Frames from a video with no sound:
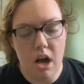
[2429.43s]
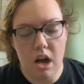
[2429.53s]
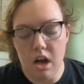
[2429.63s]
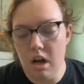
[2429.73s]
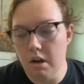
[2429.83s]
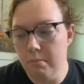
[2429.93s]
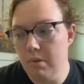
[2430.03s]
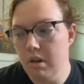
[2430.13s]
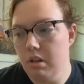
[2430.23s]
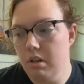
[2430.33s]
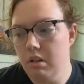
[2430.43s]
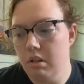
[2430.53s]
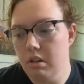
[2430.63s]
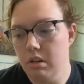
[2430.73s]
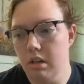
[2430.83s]
Um,
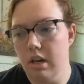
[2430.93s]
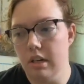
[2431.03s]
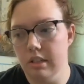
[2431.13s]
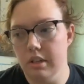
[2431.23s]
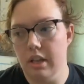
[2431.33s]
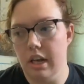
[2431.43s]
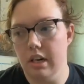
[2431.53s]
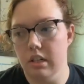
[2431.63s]
and so that